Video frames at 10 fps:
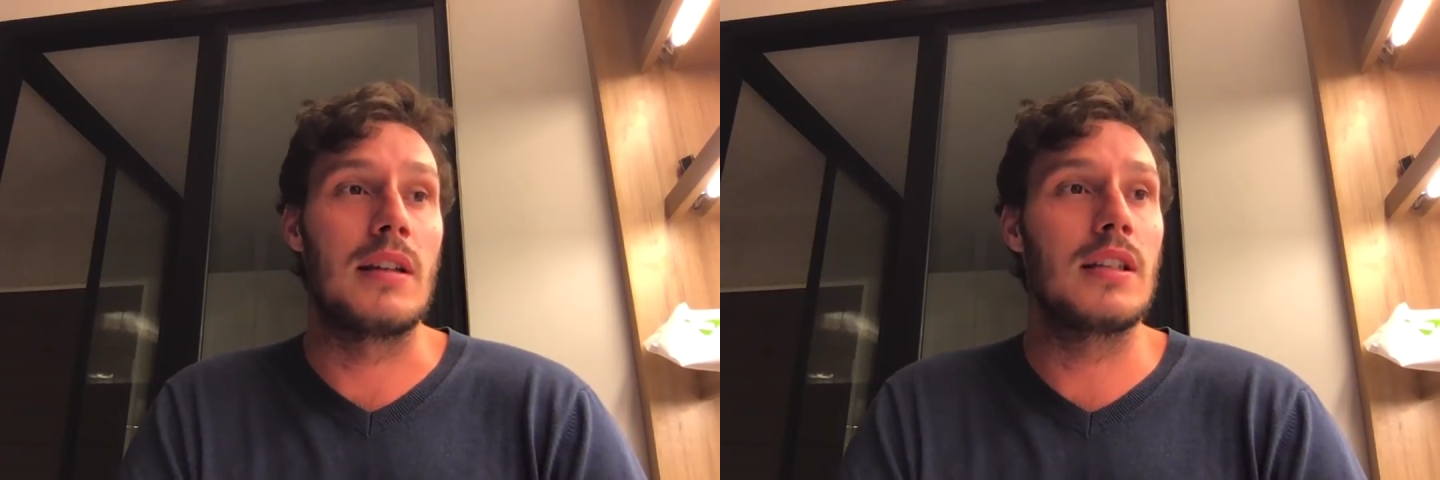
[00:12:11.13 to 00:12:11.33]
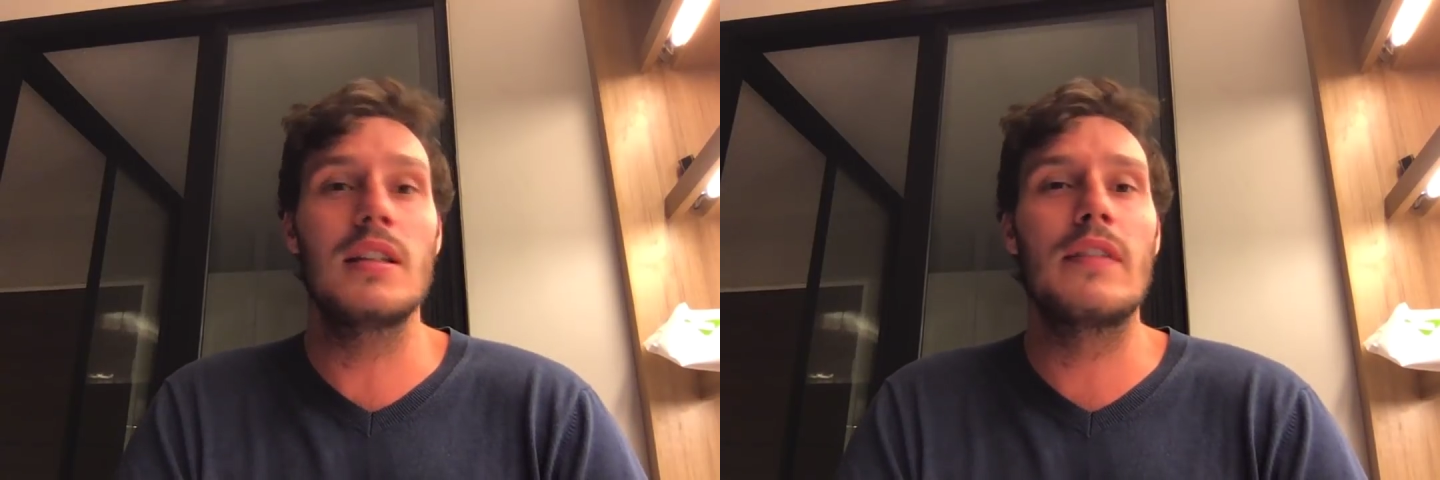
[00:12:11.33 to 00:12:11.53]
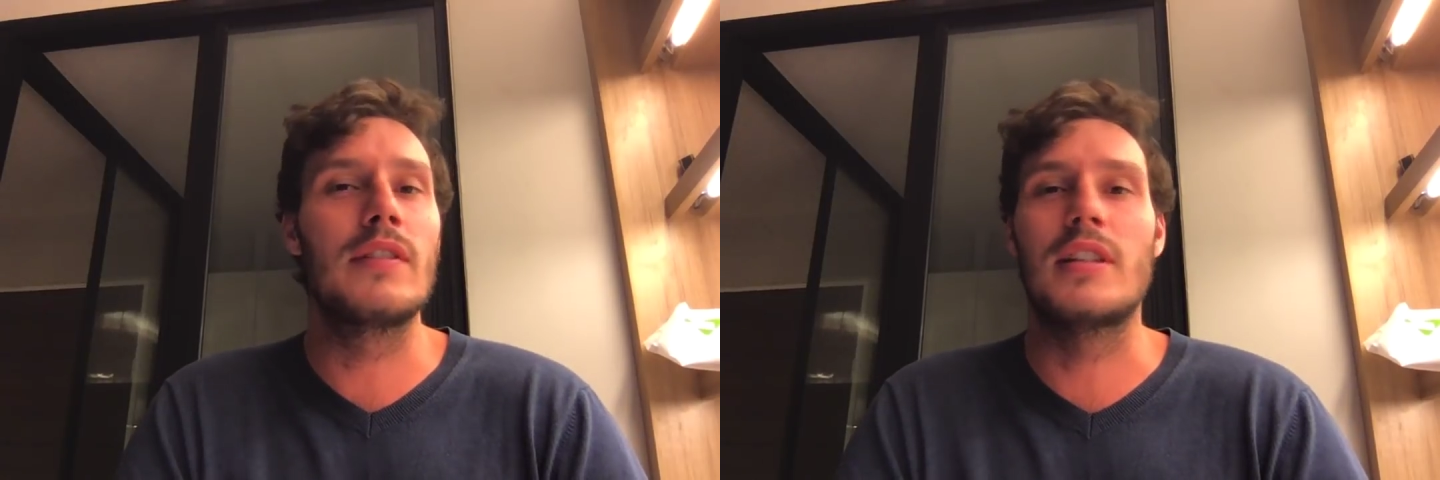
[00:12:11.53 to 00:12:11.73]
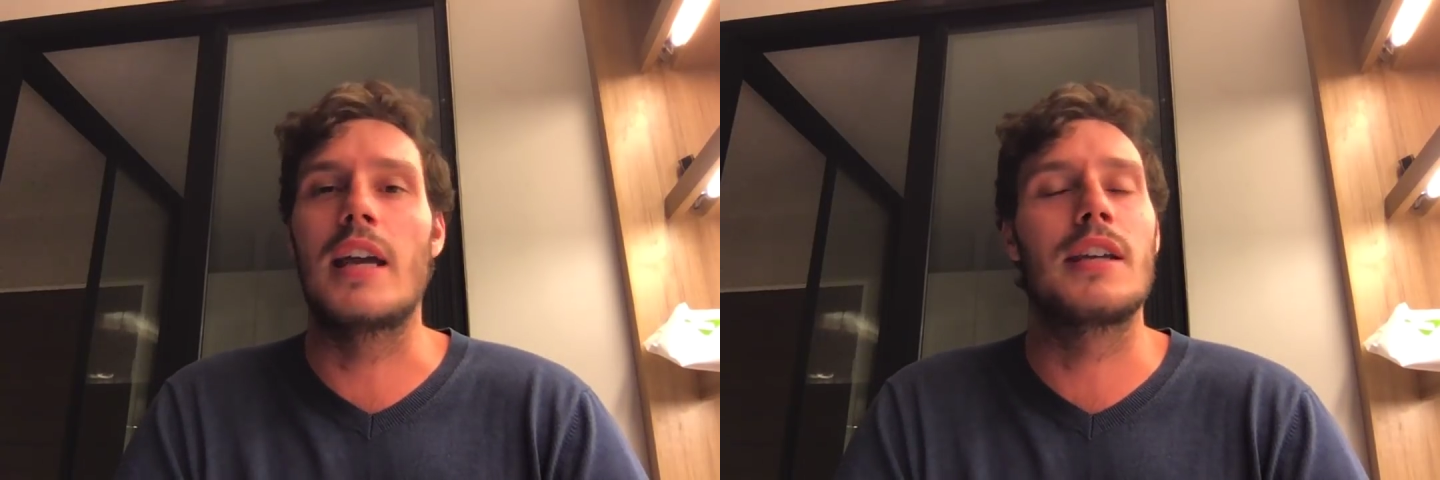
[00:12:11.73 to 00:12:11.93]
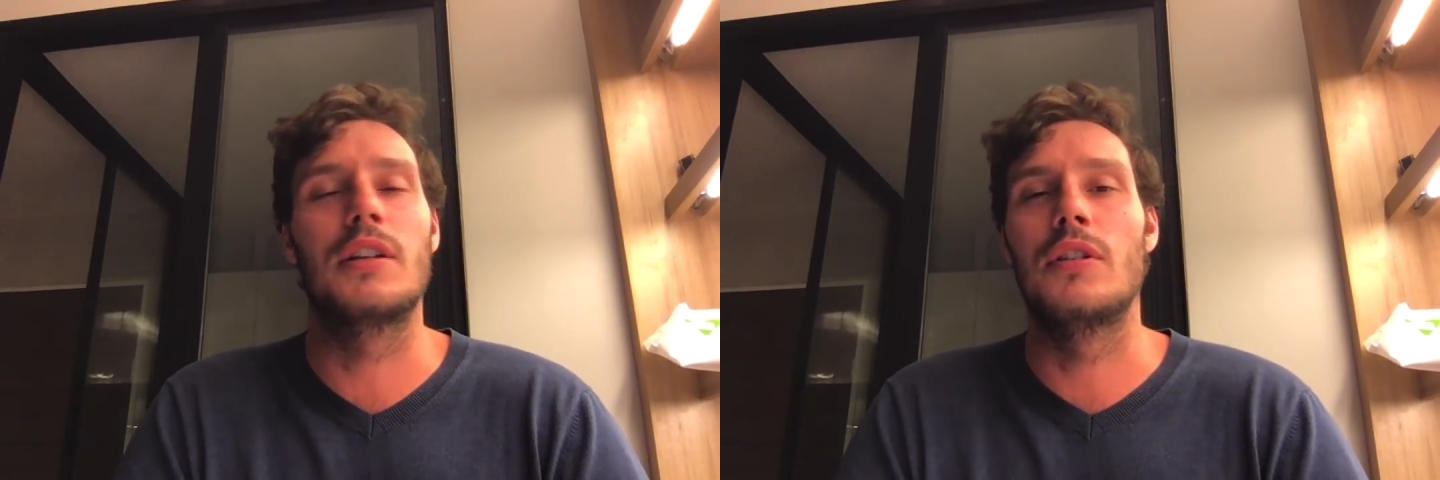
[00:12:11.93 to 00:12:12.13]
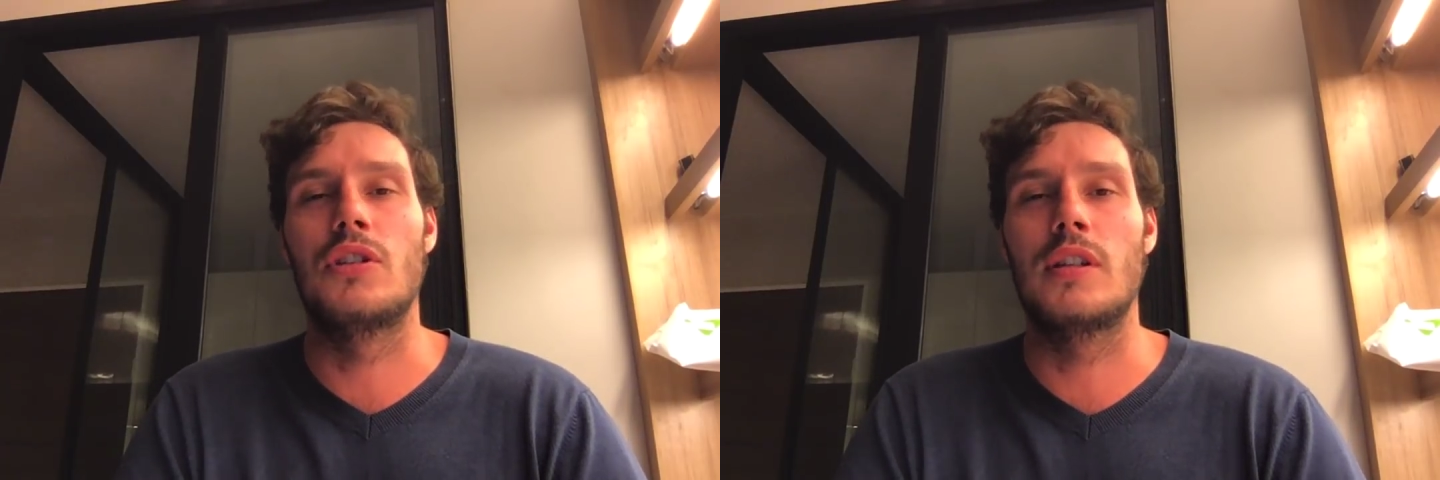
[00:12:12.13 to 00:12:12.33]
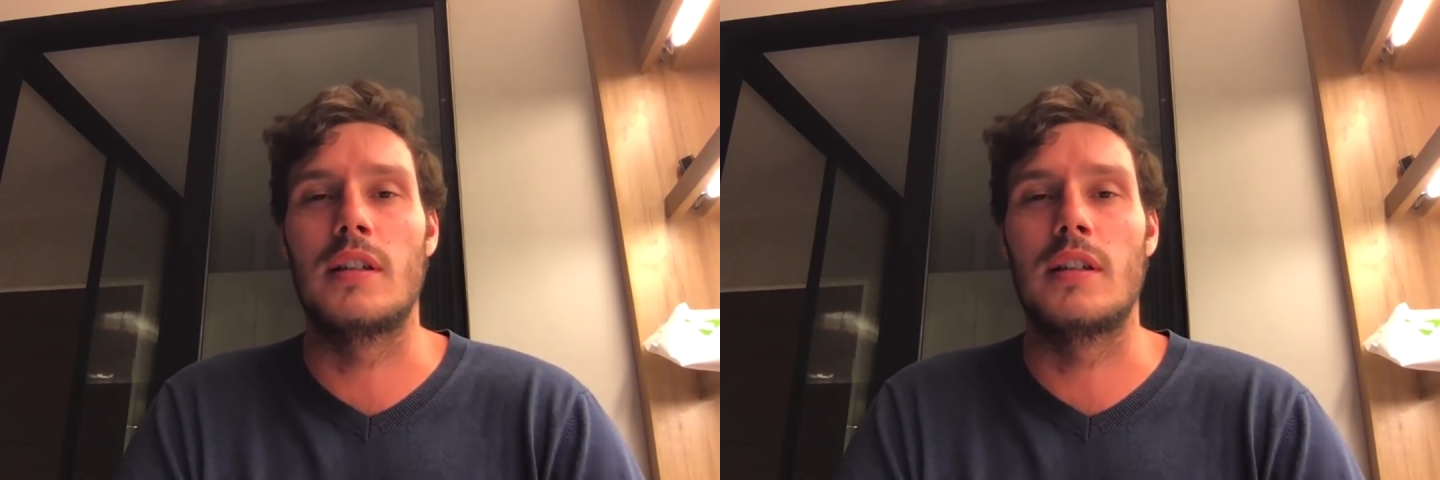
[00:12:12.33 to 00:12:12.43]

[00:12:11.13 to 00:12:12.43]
didn't even take it on the chin.